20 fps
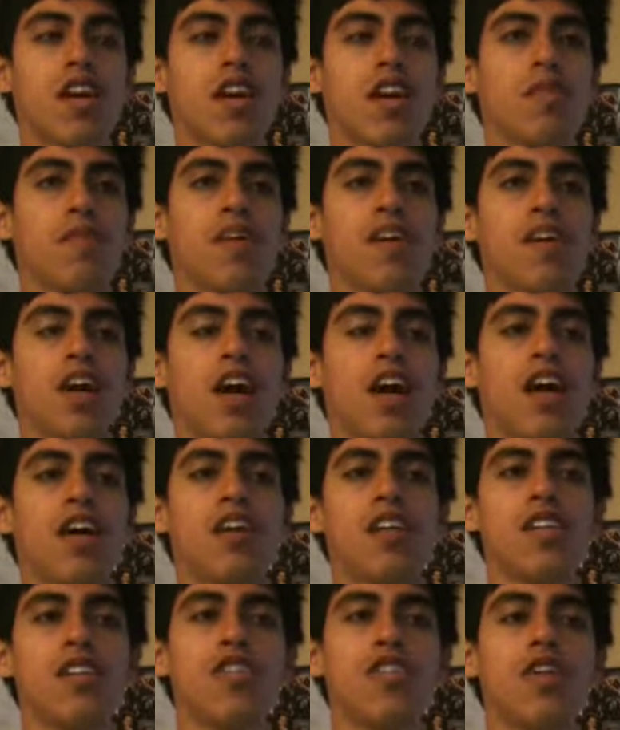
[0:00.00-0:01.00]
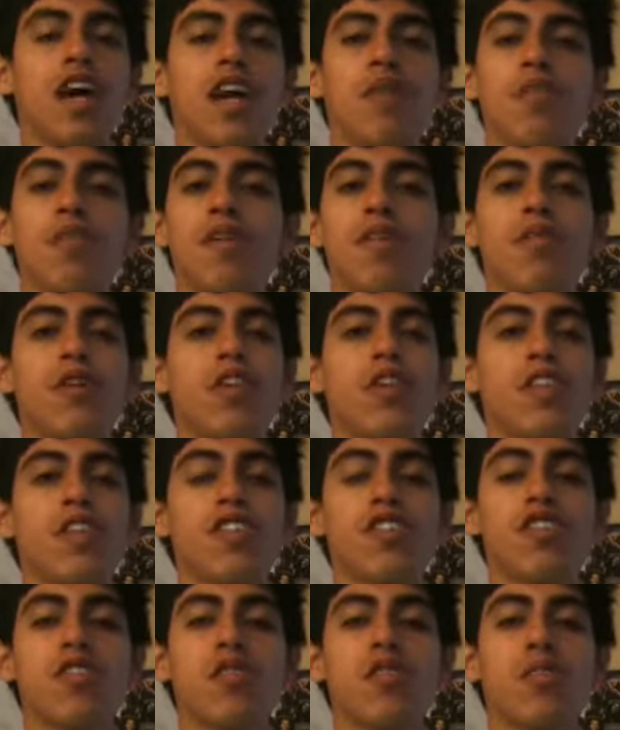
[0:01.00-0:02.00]
I mean, you gotta be really
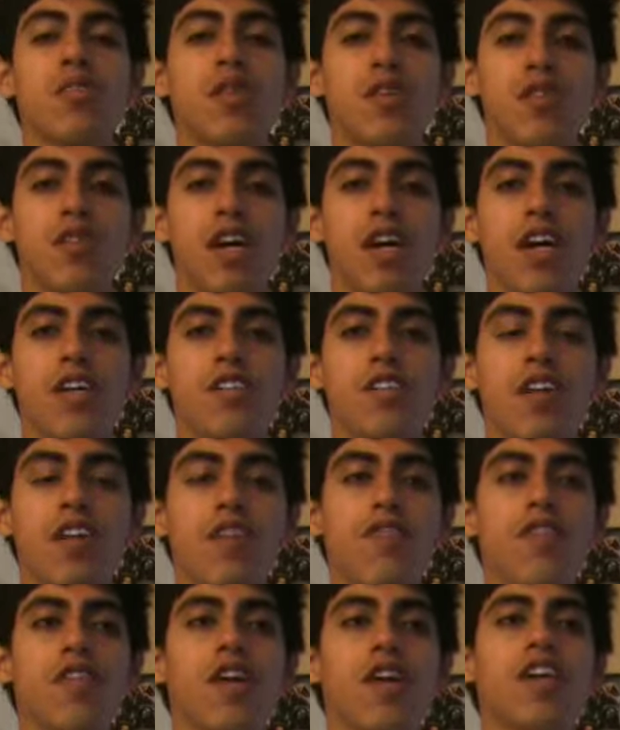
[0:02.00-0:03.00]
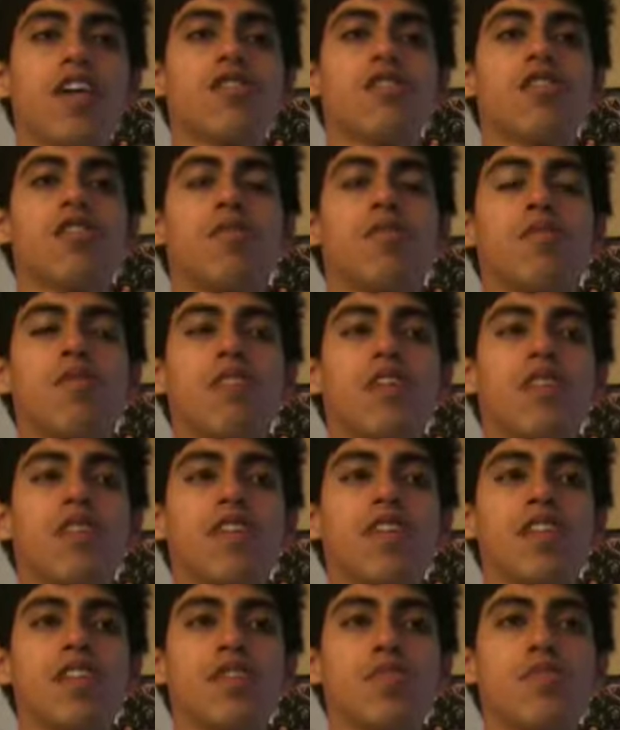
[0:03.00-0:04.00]
stupid, you guys, if you guys really believe
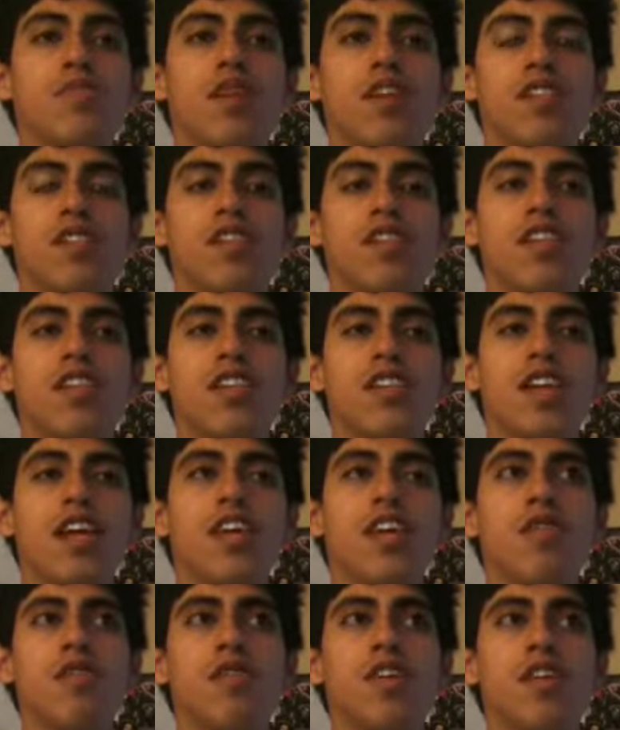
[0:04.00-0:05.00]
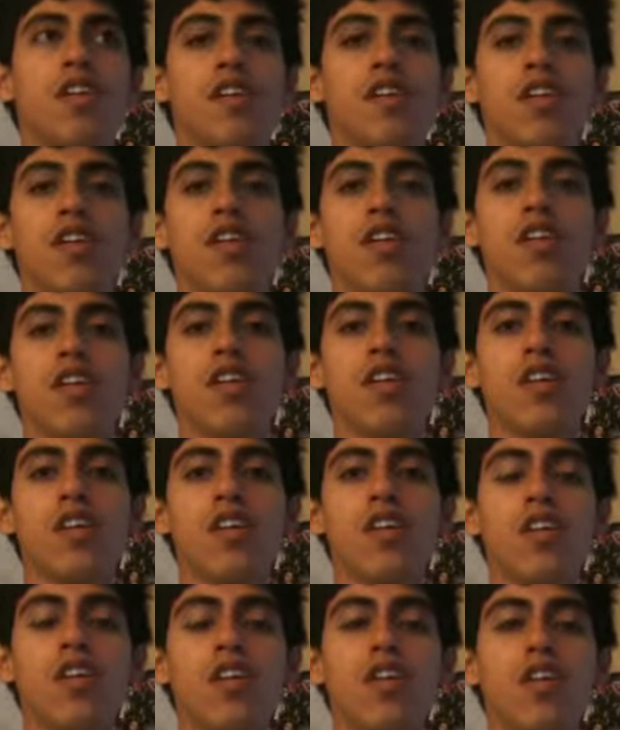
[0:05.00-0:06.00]
that this president is anyone
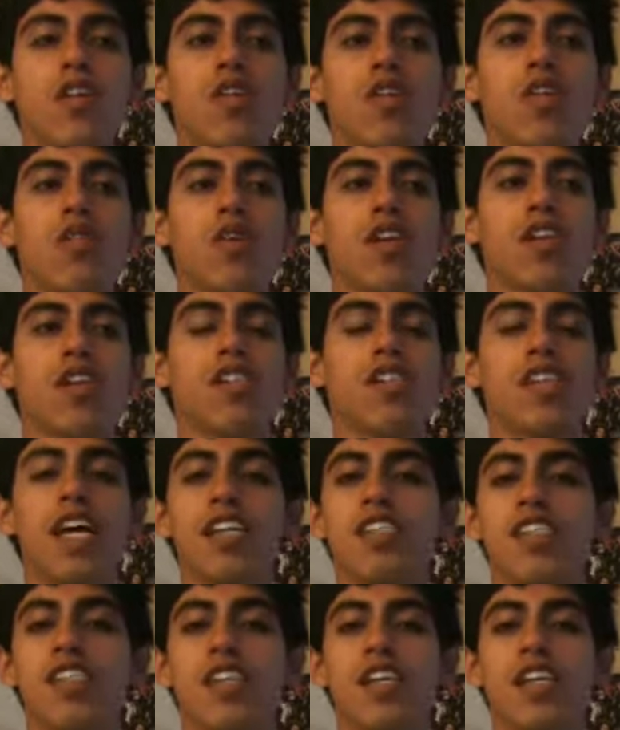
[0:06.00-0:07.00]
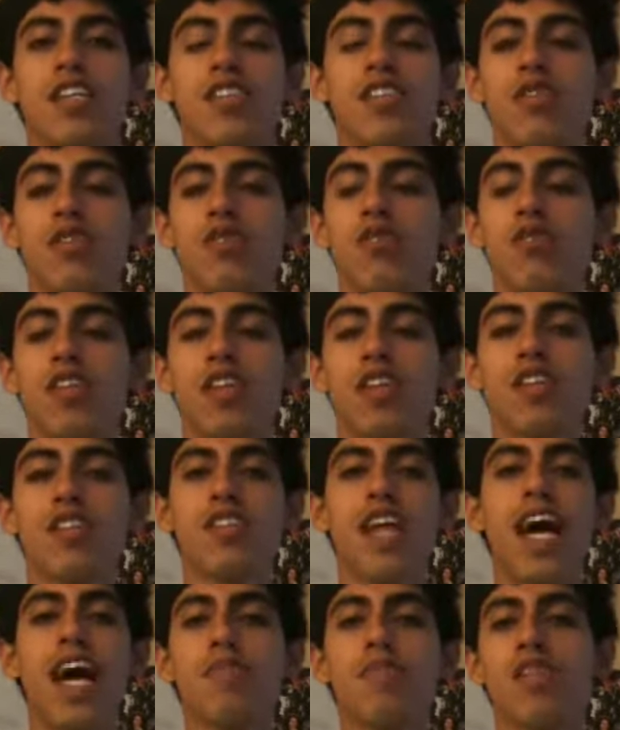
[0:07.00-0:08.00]
who he says he is or who the
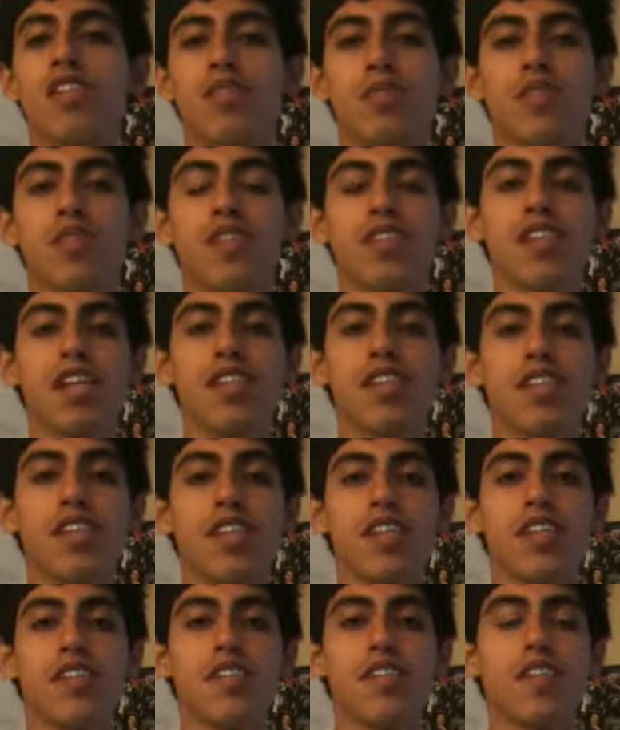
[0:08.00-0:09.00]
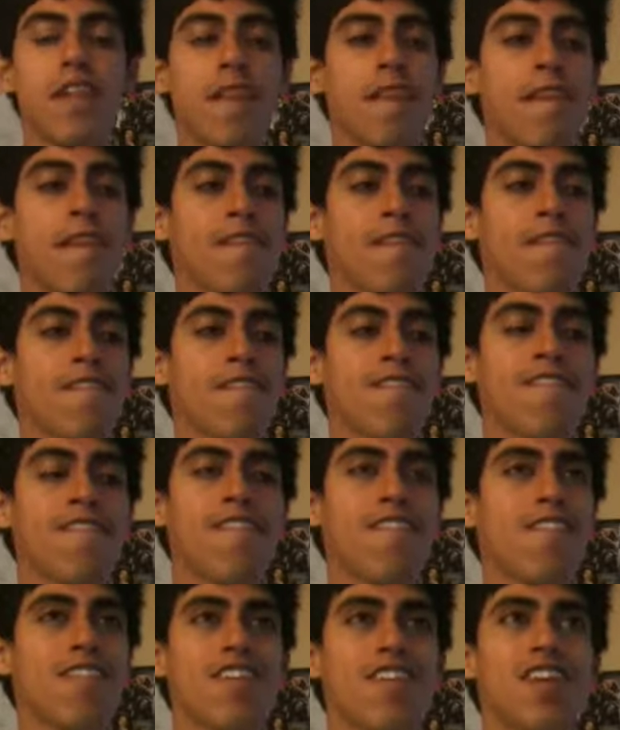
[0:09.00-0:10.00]
establishment says he is.
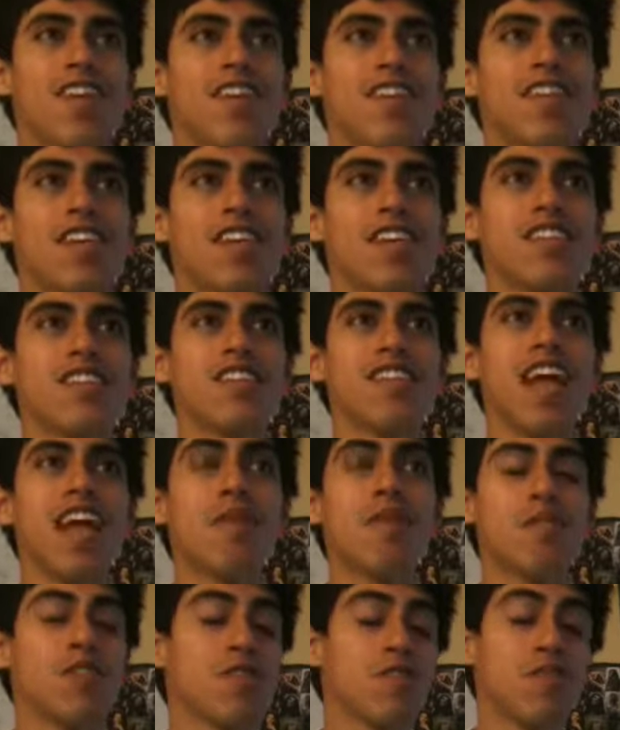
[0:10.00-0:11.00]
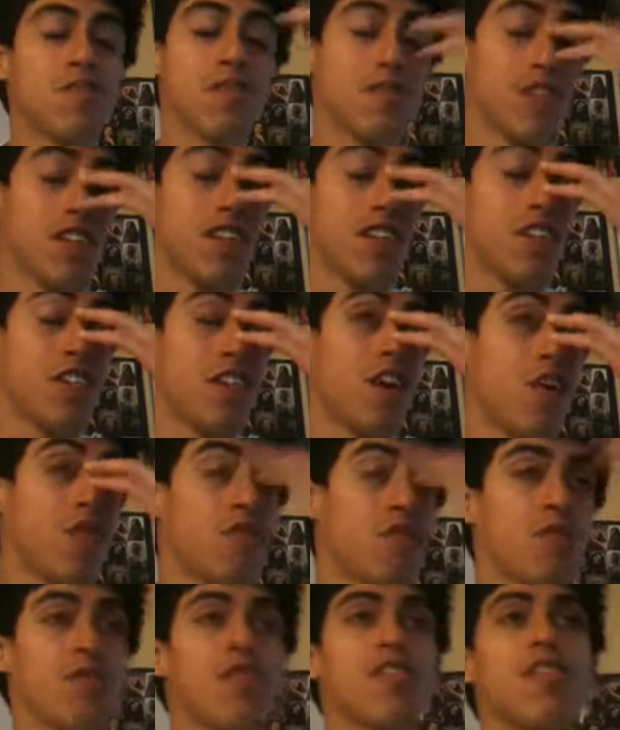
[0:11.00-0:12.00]
The establishment, what a
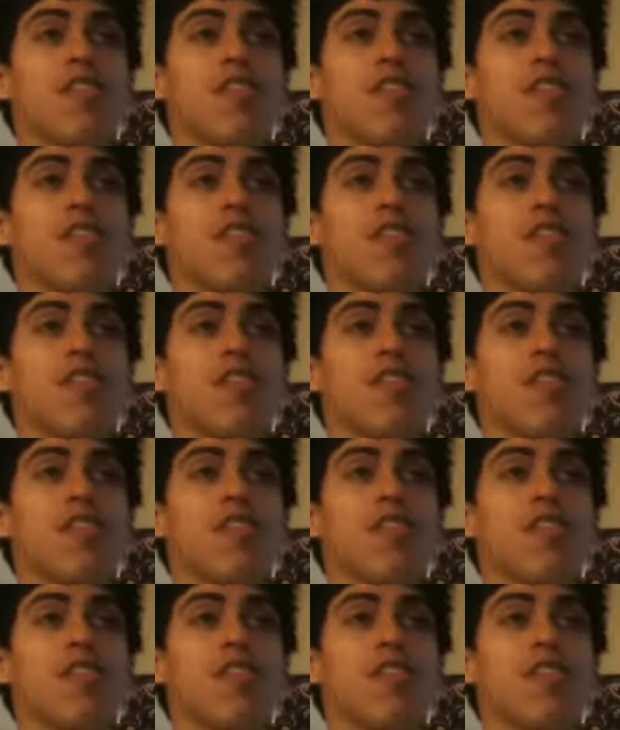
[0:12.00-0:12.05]
joke.